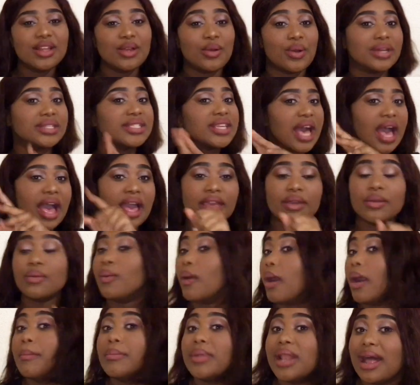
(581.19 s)
But I
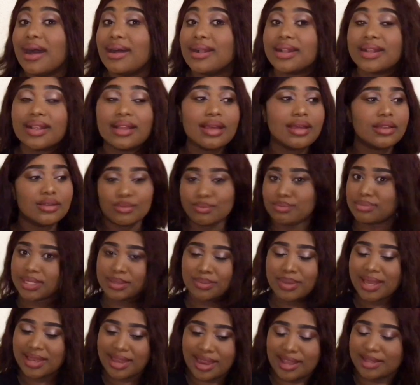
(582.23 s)
rum lash and to
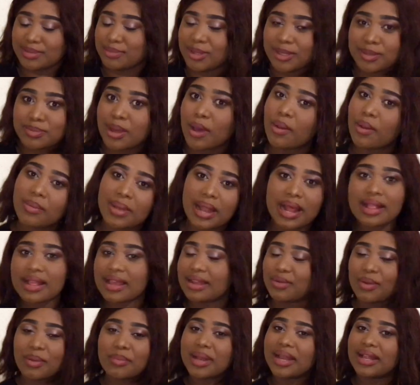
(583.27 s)
be as much about lash
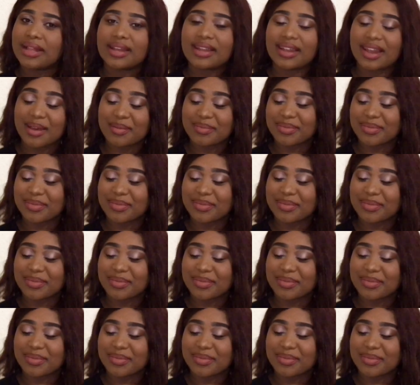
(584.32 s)
and rum lash.